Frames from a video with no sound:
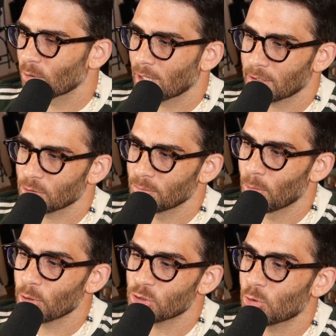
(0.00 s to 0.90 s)
like
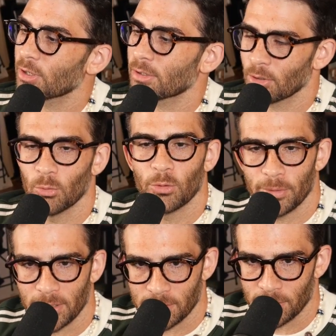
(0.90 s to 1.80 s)
Moist Critical would
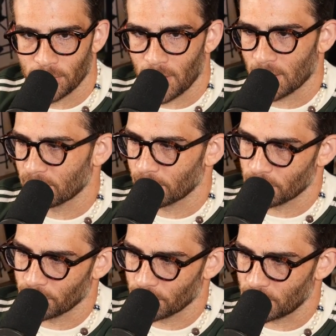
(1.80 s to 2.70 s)
be considered
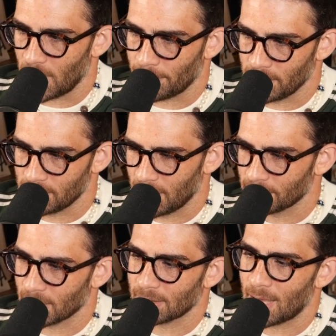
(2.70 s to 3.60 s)
controversial for Japanese
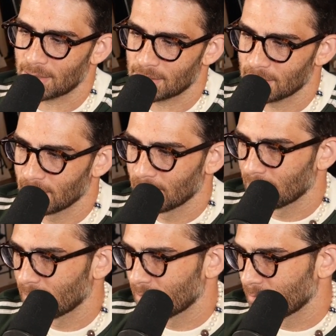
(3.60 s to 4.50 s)
devs. Like, that's
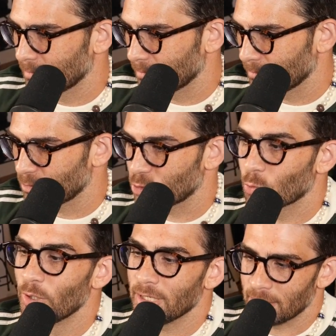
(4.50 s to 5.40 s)

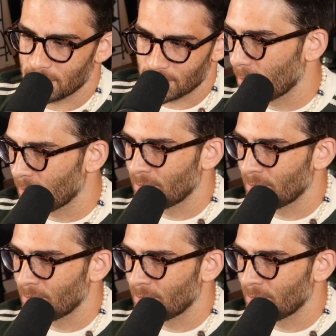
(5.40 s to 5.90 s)
squeaks.